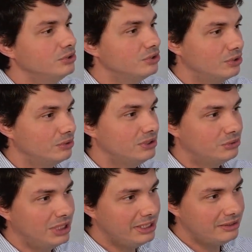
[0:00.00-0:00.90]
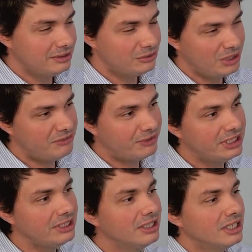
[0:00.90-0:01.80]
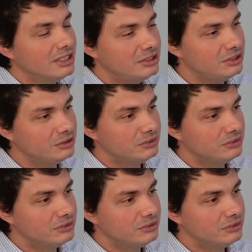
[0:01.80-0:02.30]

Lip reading: So it's really funny to